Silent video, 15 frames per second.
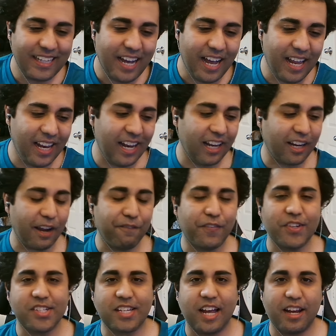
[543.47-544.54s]
I, like, I
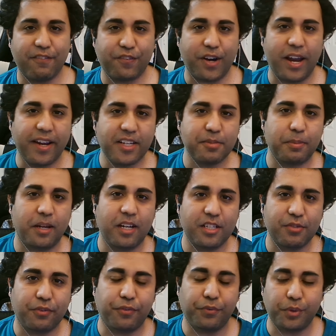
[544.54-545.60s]
first got it for Xbox
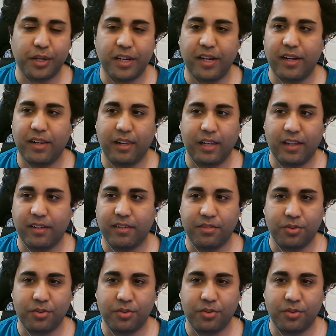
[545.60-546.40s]
for free, like,